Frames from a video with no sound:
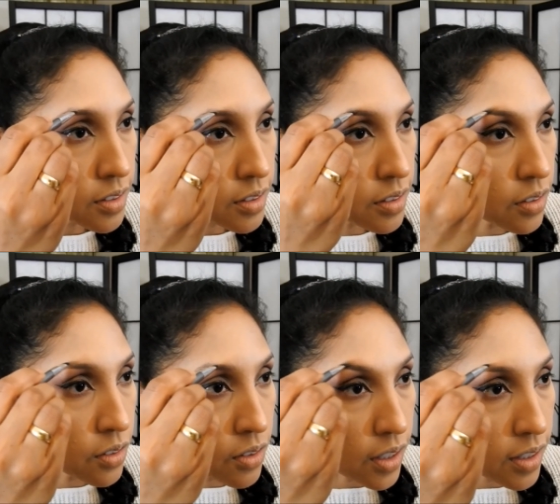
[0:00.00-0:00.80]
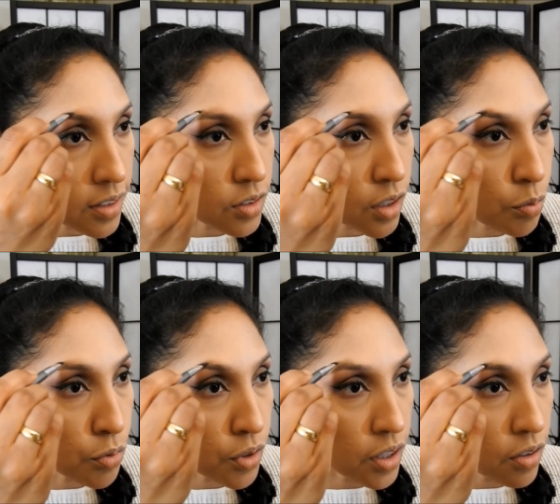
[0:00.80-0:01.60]
So I'm just gonna
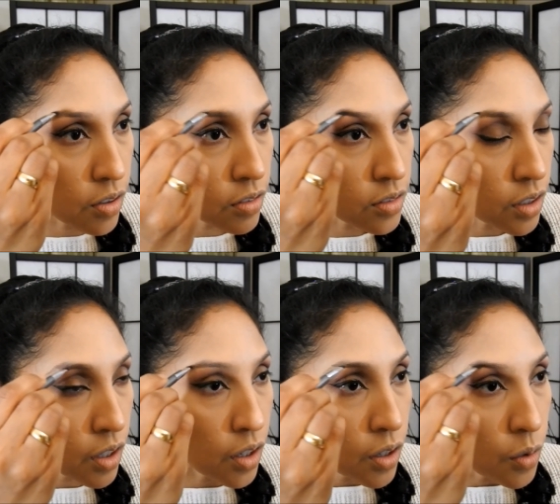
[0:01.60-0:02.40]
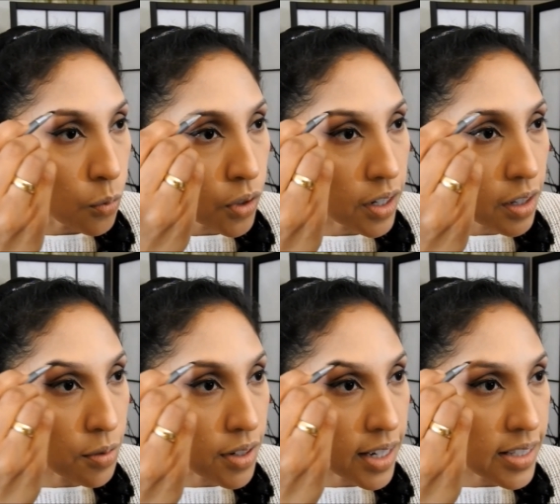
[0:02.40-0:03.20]
put it on
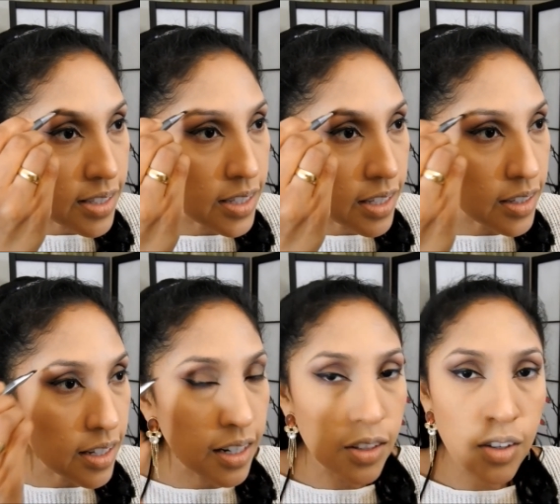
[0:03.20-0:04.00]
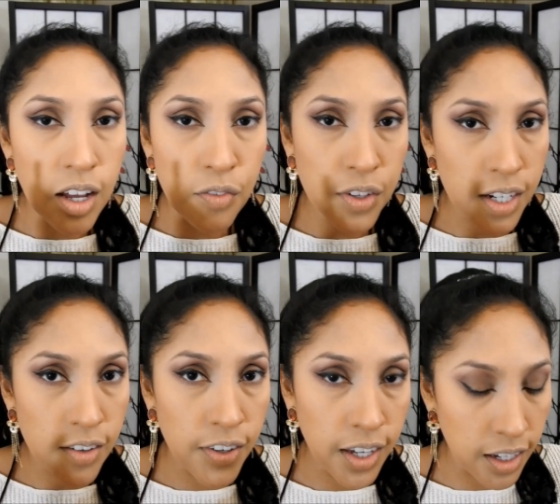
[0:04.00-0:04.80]
wherever I see that I don't have
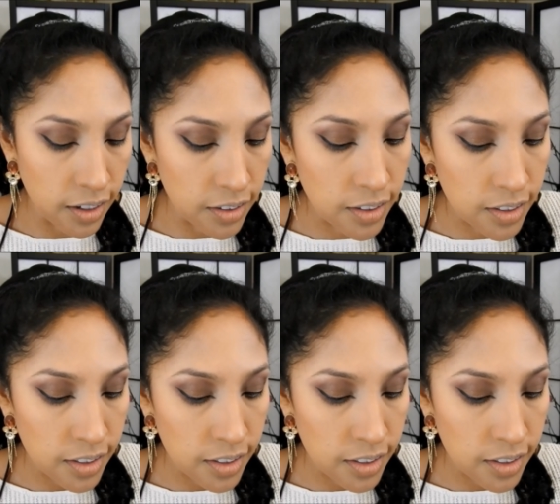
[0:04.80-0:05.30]
enough hair.